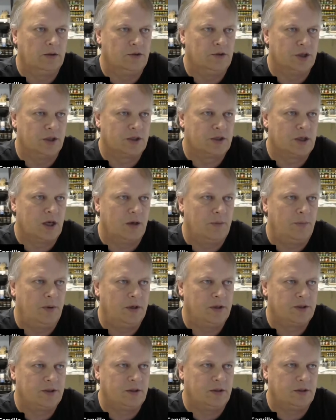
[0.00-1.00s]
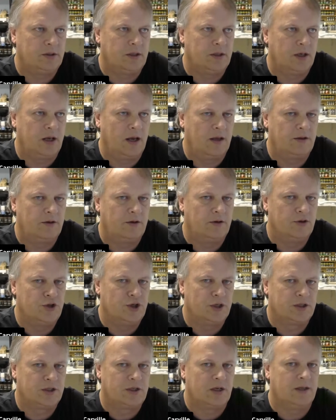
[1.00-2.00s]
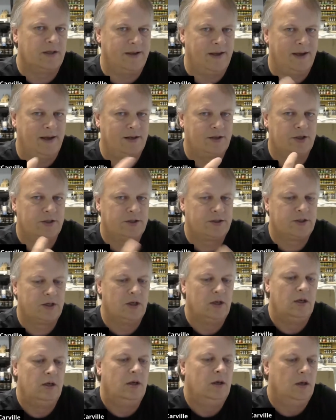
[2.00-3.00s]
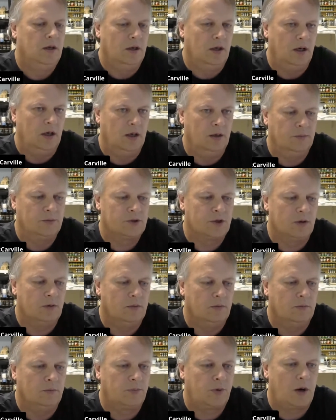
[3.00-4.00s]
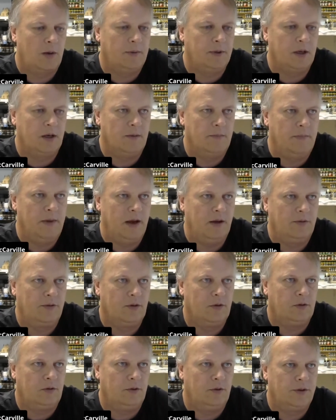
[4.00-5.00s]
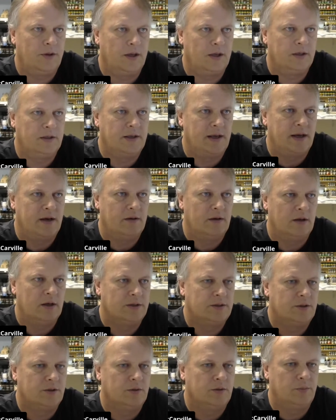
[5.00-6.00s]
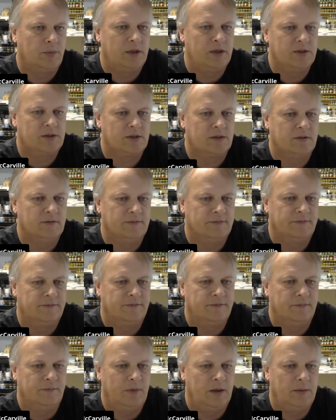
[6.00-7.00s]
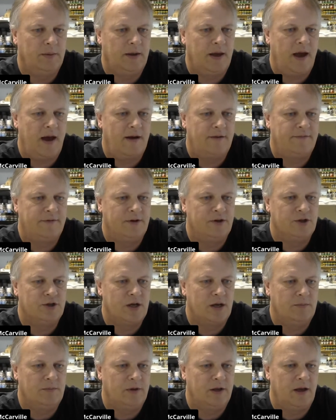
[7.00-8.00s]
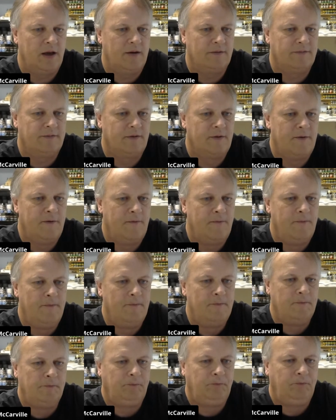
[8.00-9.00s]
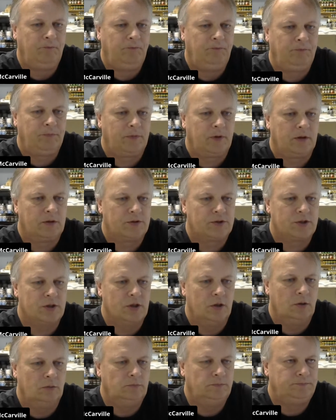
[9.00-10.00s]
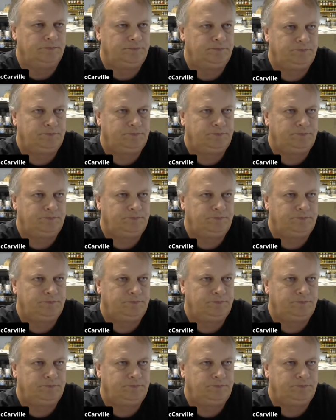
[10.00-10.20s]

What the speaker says: a jigsaw puzzle together just on the edges. So I'm probably going to mount the whole thing down onto a piece of maybe 1/2 inch MDF. So